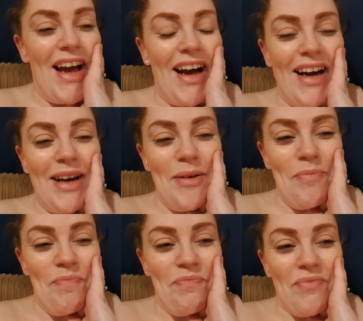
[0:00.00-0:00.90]

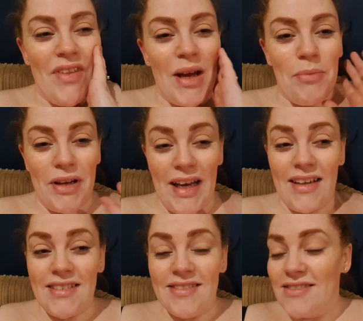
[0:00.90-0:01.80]
But
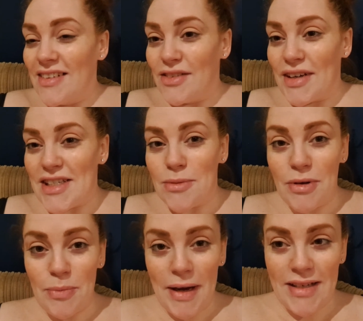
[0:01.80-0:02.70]
yeah, the rest of them
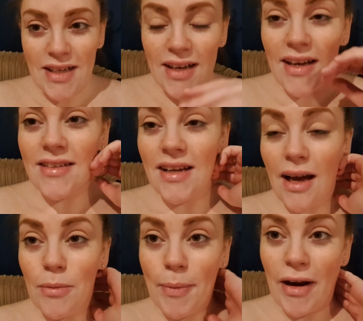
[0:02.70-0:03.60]
are in bed and
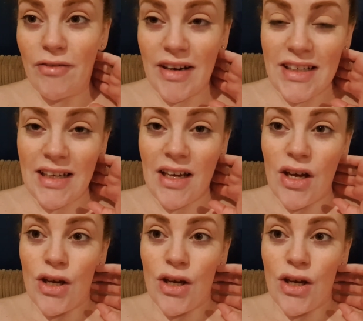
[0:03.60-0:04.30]
I'm about ready